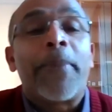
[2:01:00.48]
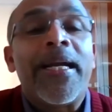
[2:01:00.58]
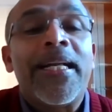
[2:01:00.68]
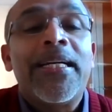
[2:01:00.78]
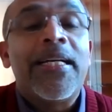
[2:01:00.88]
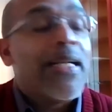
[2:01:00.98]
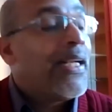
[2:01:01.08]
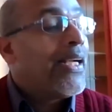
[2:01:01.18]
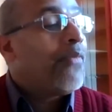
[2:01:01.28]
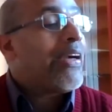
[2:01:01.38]
Chepped?
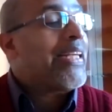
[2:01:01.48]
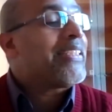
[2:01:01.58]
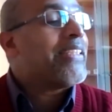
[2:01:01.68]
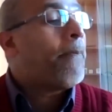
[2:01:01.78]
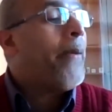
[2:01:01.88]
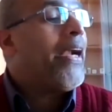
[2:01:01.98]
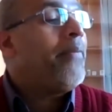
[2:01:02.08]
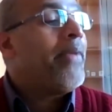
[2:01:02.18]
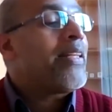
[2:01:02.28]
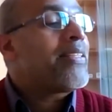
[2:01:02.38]
What is
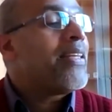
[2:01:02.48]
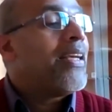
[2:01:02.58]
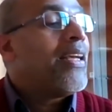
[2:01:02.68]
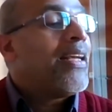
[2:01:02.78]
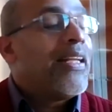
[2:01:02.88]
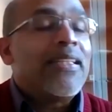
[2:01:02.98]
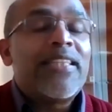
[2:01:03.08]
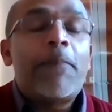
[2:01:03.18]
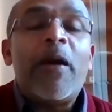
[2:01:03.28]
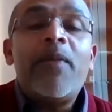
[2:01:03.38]
Chepped means?
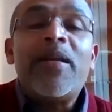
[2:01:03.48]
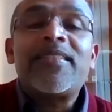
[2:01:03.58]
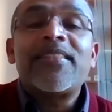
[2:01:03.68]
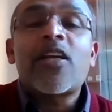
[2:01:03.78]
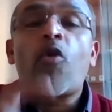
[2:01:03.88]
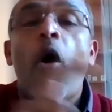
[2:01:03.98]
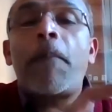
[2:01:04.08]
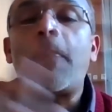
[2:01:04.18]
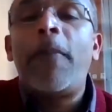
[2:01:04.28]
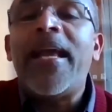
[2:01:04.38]
Chepped means it's a
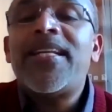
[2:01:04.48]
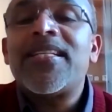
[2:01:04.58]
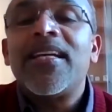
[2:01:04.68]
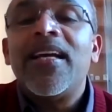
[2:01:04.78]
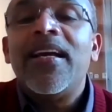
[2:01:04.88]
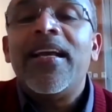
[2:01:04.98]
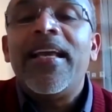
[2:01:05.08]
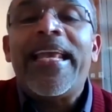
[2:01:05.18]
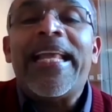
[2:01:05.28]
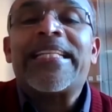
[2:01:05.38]
copper plate
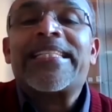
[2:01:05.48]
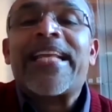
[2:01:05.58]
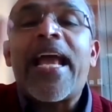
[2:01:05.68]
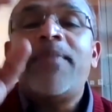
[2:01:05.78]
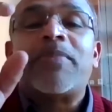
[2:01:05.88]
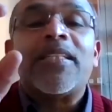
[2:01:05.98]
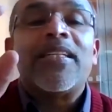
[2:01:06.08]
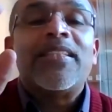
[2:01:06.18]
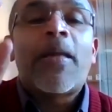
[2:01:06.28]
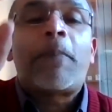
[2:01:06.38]
inscribed,
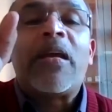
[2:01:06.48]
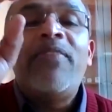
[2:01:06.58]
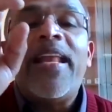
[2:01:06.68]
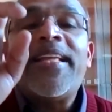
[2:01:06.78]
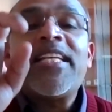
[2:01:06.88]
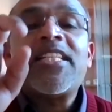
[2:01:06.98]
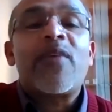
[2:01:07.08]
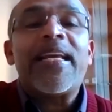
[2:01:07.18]
the privileges